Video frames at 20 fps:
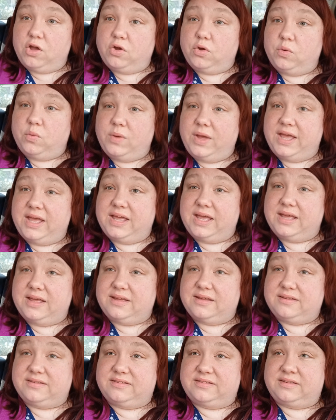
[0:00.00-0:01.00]
who
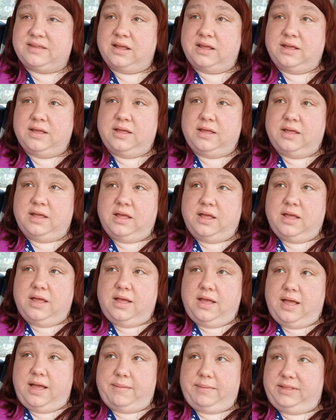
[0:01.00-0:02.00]
is,
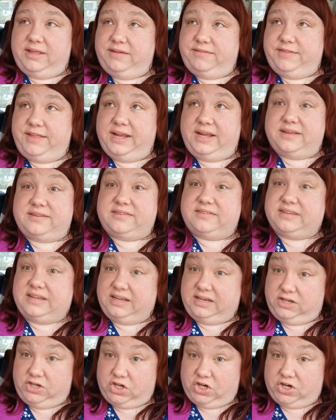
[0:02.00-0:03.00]
I believe, like a
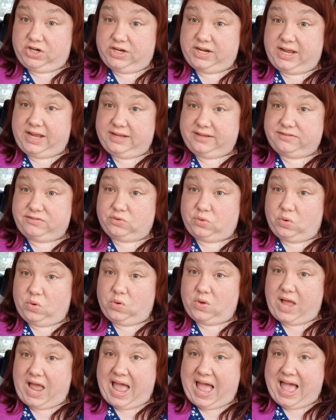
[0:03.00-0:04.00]
senior in high
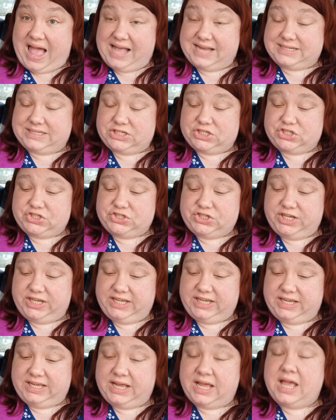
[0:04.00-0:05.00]
school, and
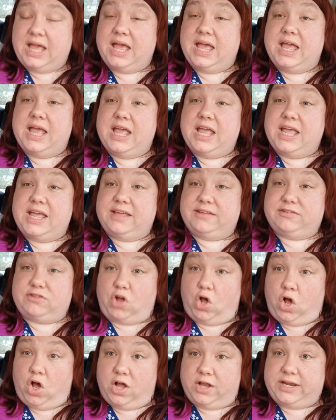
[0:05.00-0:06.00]
she
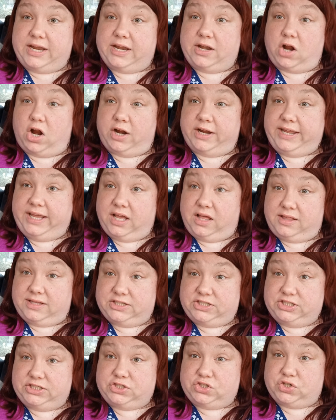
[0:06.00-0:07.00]
is on an
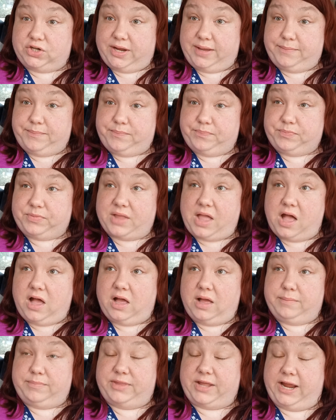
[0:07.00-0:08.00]
archaeology trip.
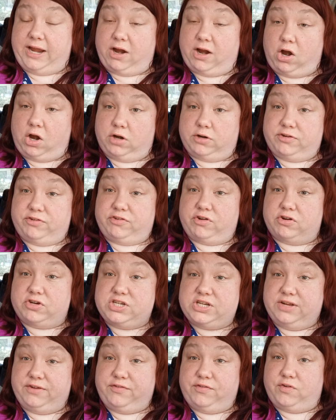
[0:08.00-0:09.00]
Um, they are
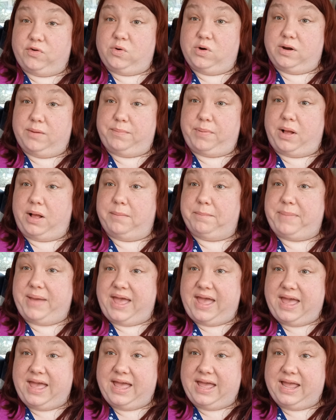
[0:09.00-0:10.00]
searching for
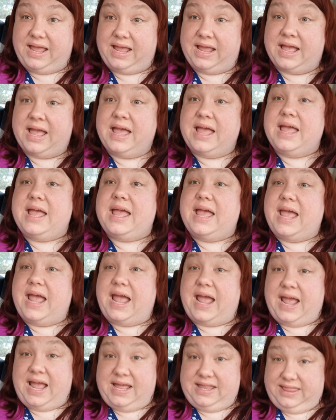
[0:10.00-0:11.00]
Pompeii
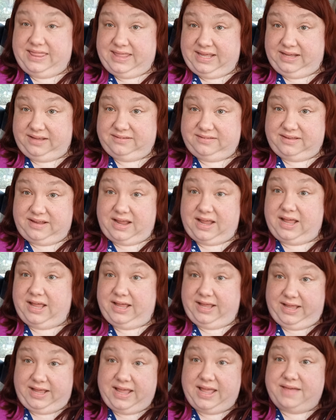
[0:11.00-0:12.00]
and things
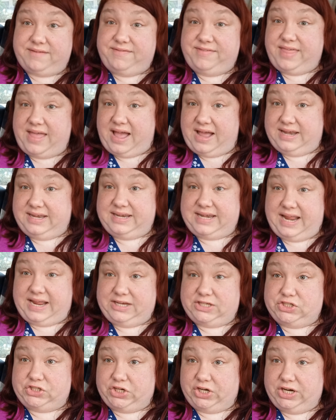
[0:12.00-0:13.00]
of that
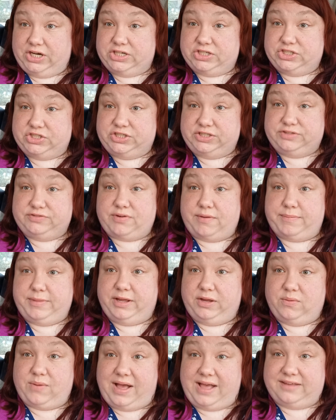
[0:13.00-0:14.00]
nature. She's from
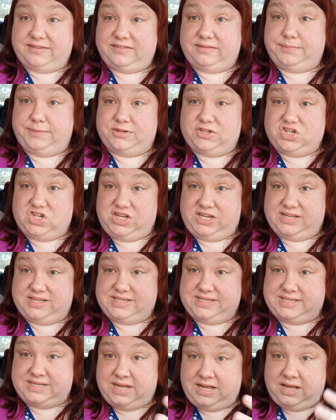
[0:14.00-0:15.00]
the US, but she
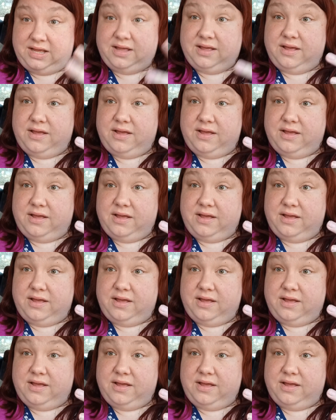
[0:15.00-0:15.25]
is